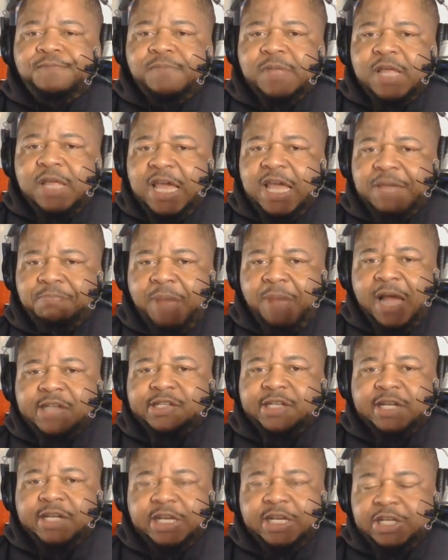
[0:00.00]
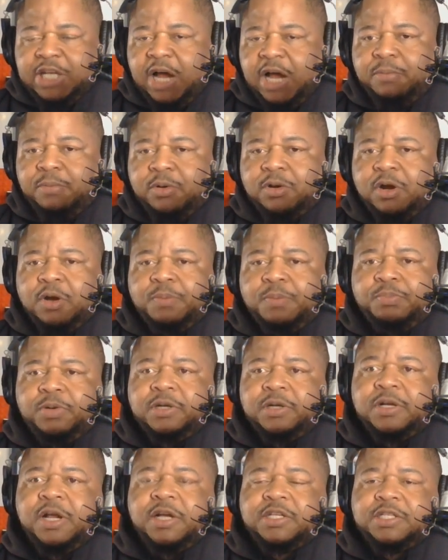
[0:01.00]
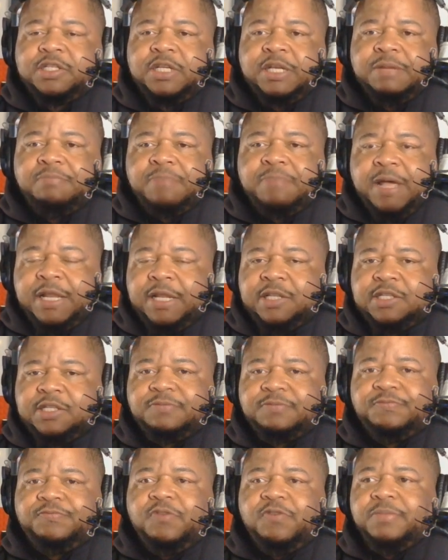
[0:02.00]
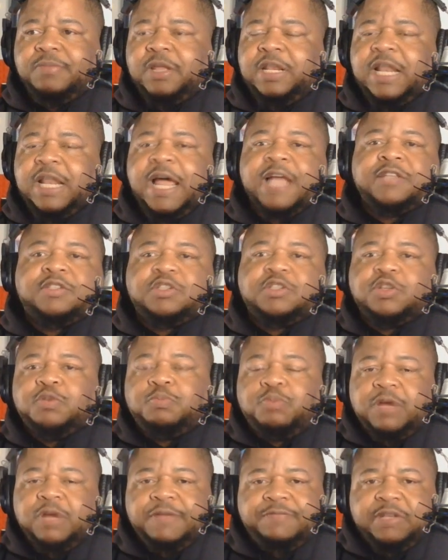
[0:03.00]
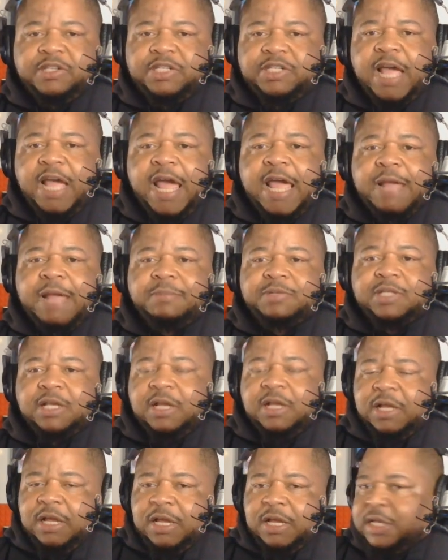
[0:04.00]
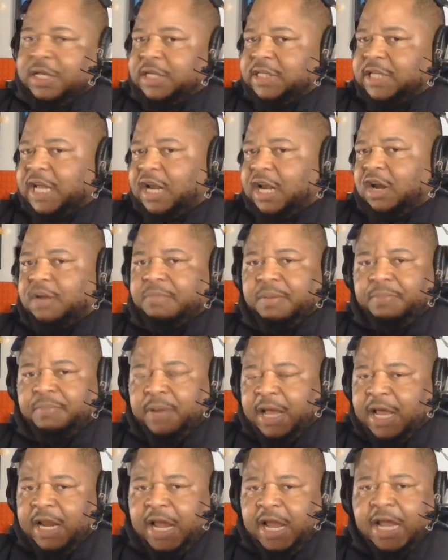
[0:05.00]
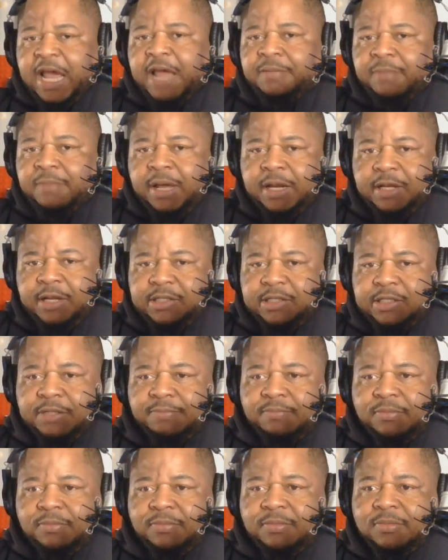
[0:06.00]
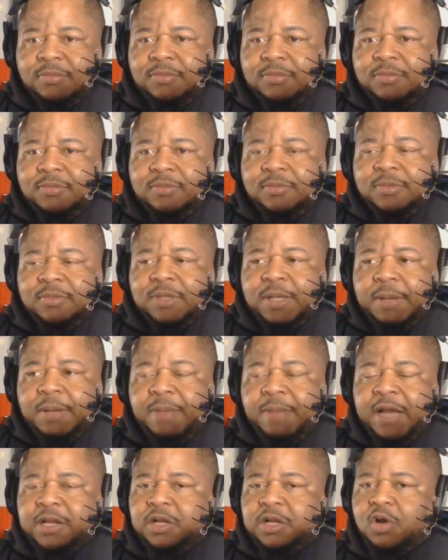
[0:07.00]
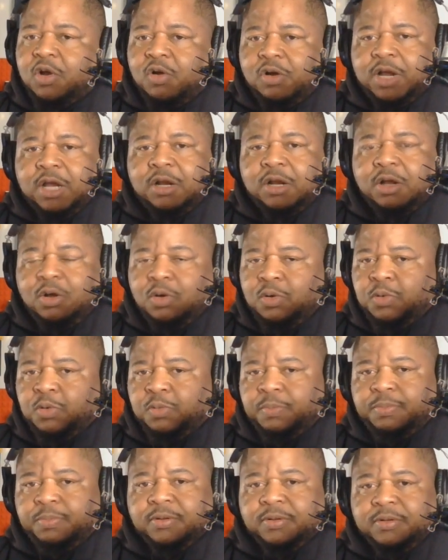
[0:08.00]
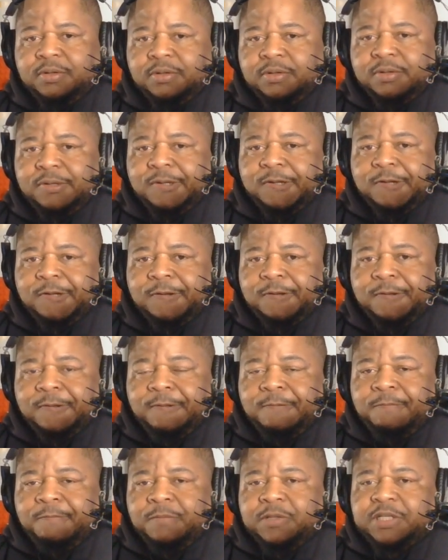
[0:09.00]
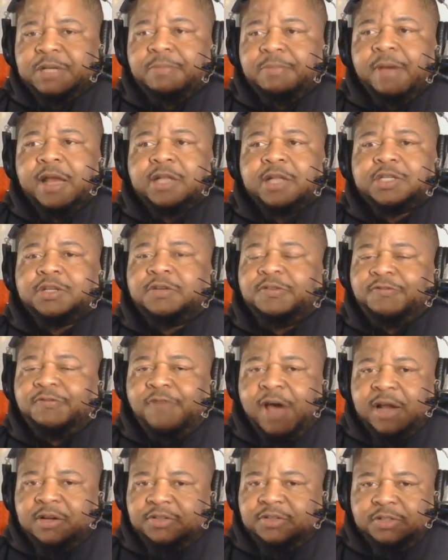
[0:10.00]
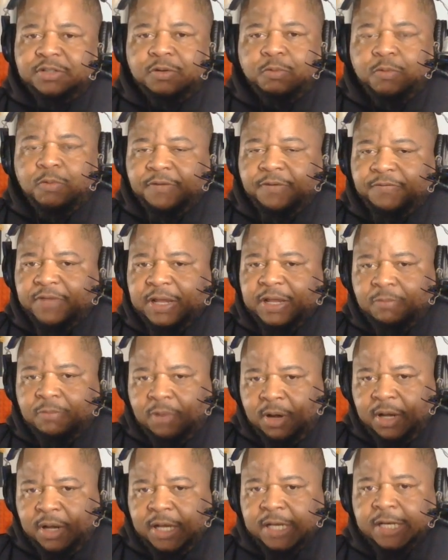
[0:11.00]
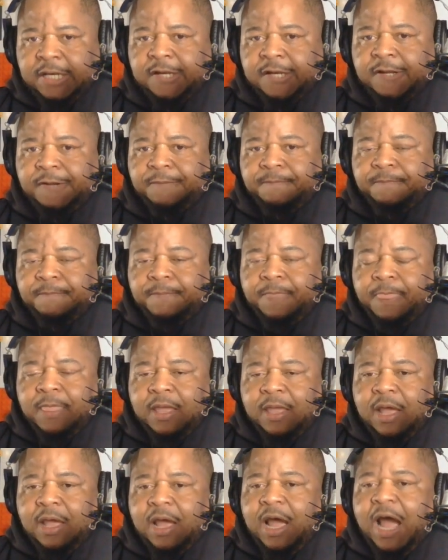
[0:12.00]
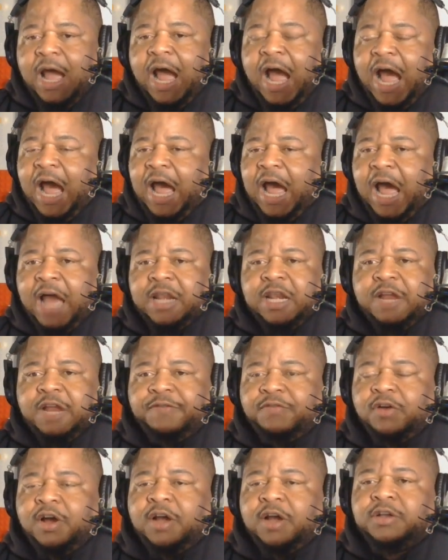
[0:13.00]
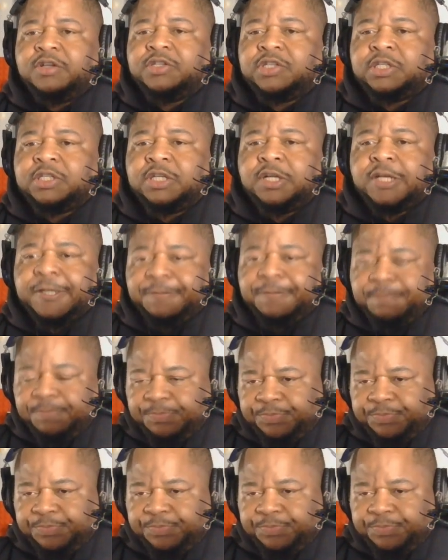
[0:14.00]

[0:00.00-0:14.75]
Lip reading: He basically doubled her production in minutes from the last 2 previous games. She had only been playing like 8 minutes. Man, the girl can hoop. She made it to the finals in the 1v1. I never understood it.